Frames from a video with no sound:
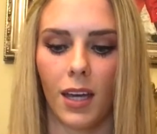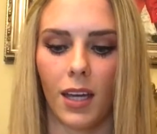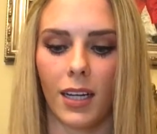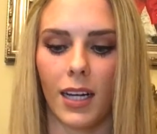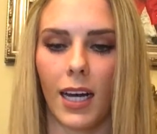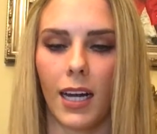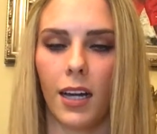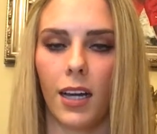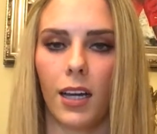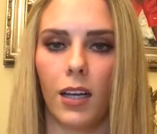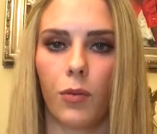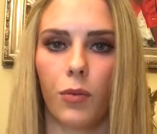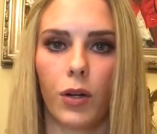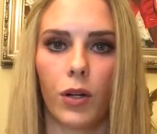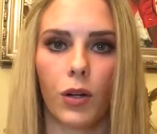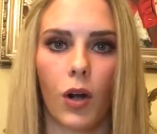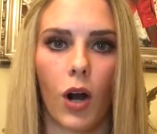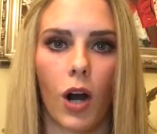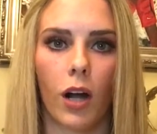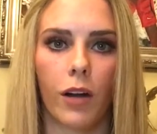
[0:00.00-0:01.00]
Got a
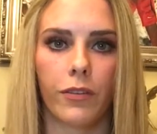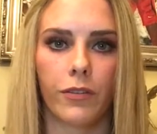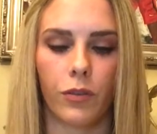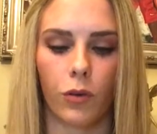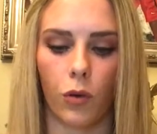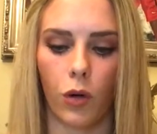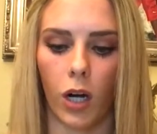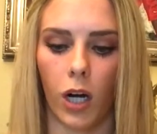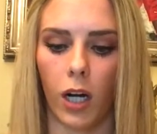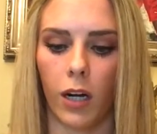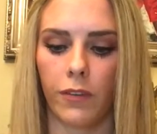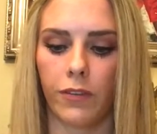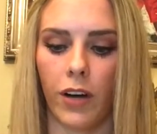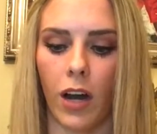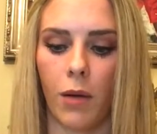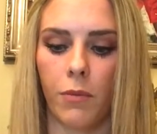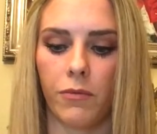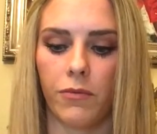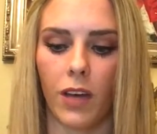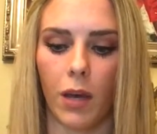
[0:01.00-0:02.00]
rental car
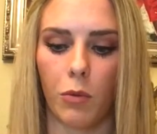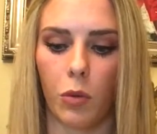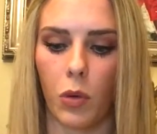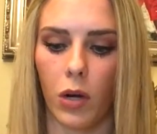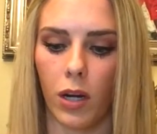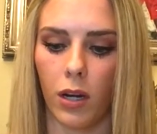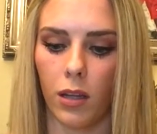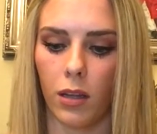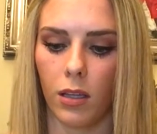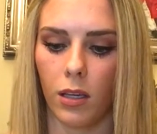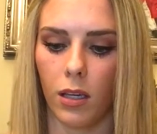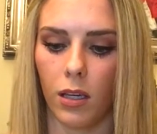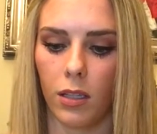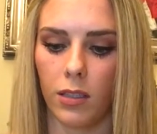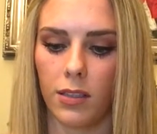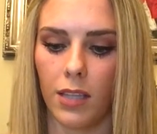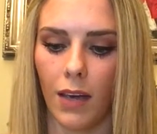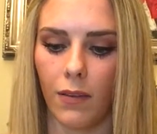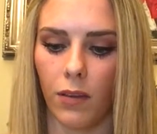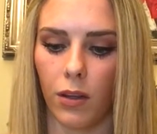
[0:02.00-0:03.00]
from February the
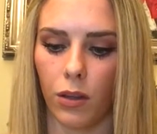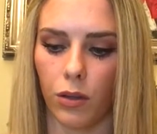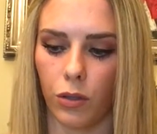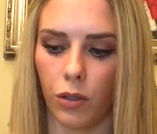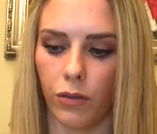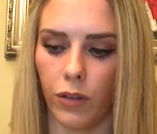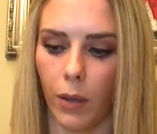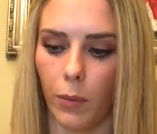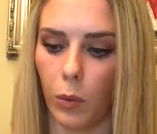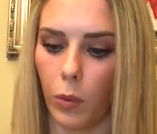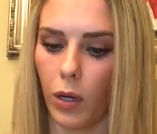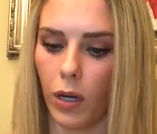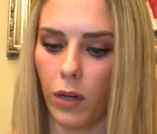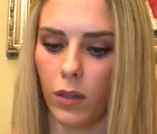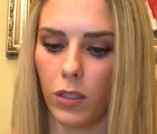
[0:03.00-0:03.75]
7th through February